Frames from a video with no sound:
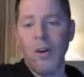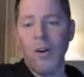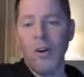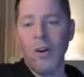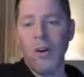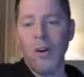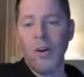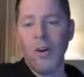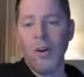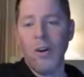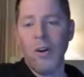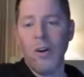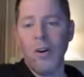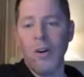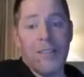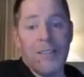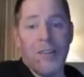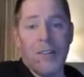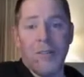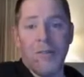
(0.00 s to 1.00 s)
considering
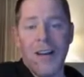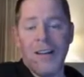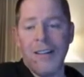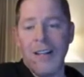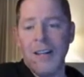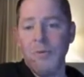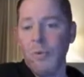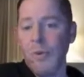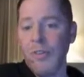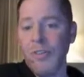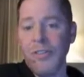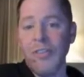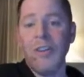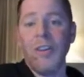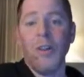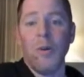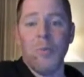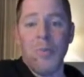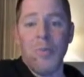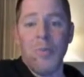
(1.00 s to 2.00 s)
the fact that we're
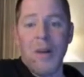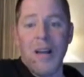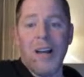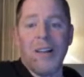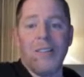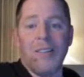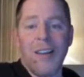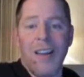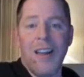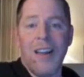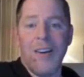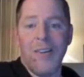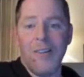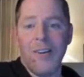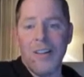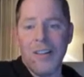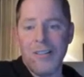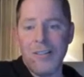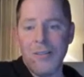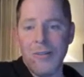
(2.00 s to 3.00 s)
still about to enter
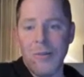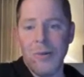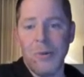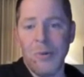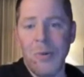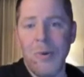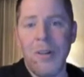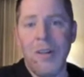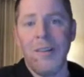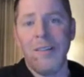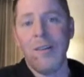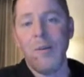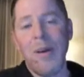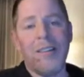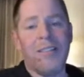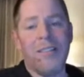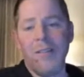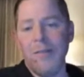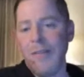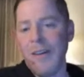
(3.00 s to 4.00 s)
into the
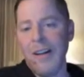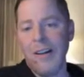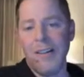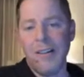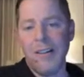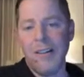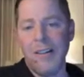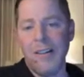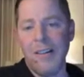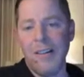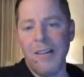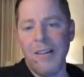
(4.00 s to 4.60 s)
best event of the